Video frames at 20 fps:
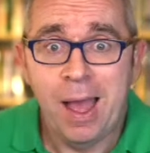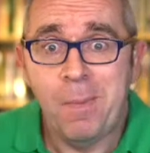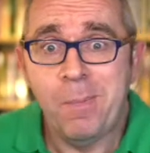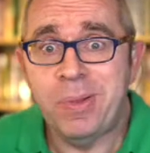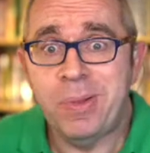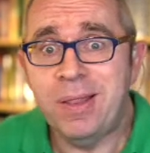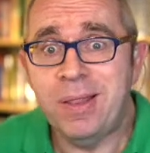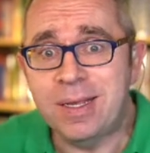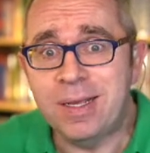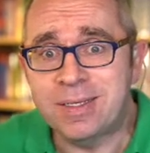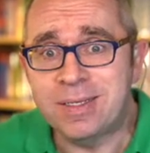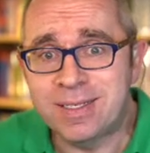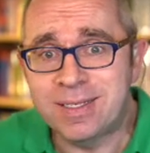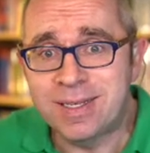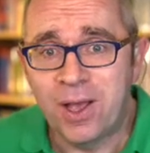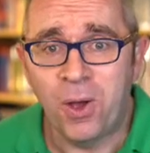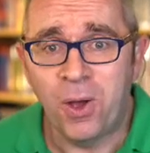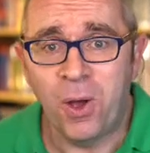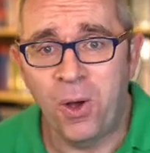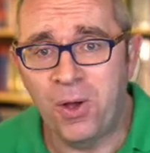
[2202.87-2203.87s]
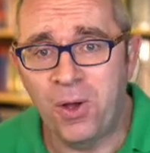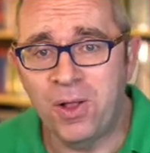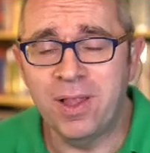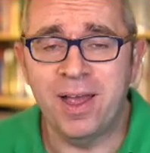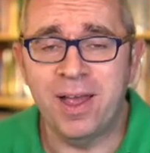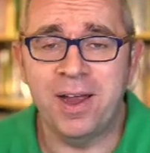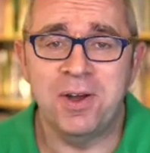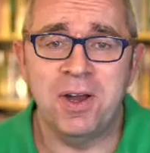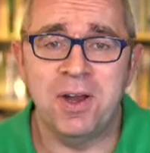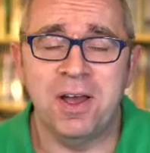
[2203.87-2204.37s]
plus
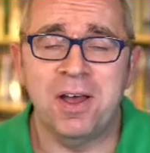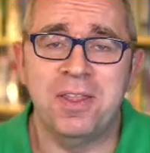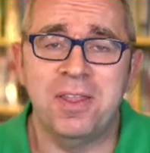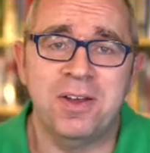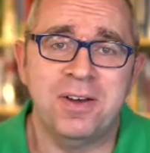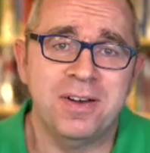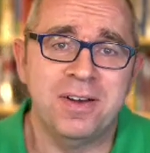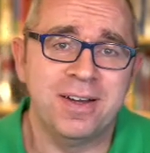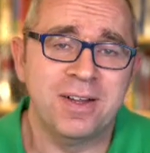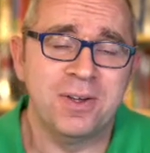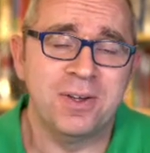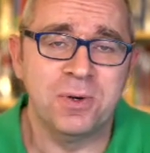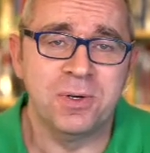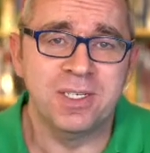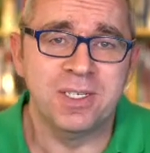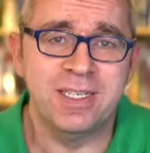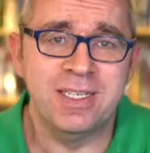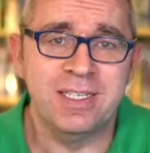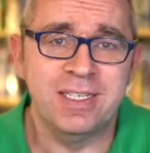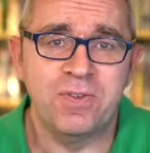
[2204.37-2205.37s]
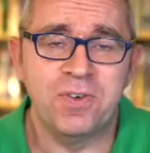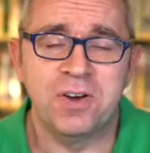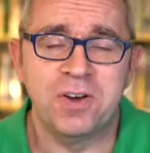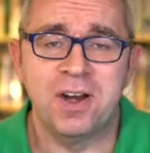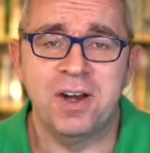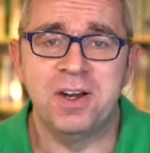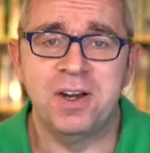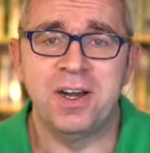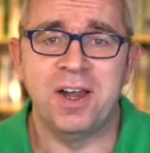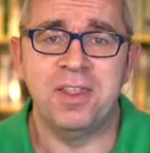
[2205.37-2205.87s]
all our other courses
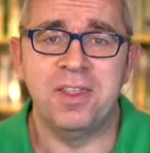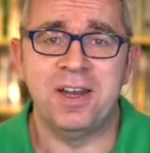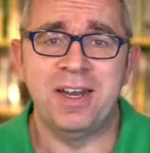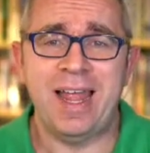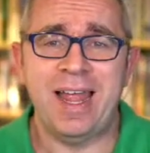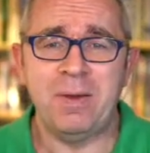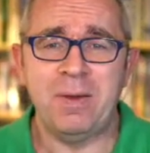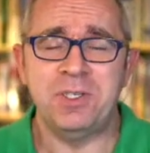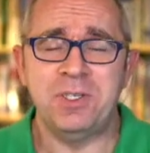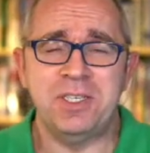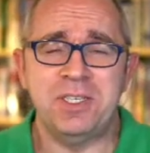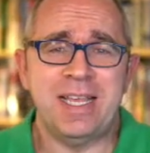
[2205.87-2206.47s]
for our other languages.